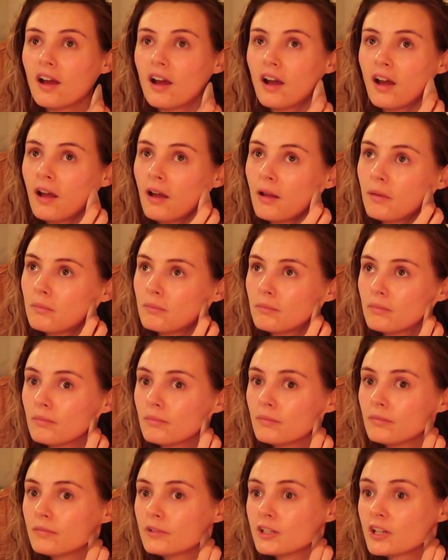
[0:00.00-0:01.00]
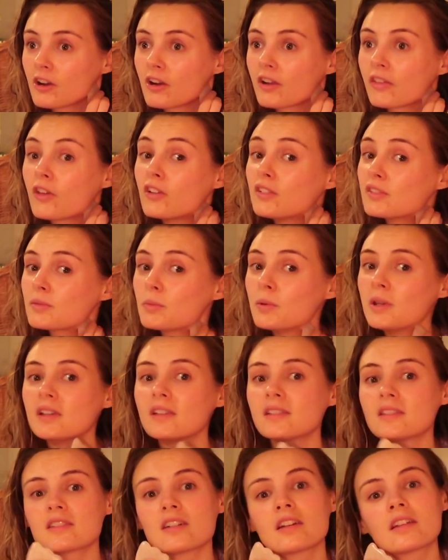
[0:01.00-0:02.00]
during those
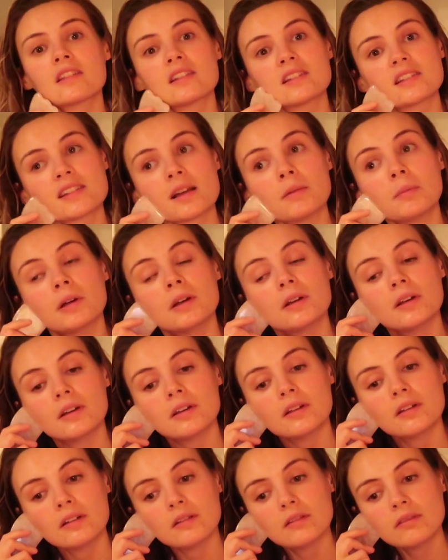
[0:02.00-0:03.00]
weeks during the summer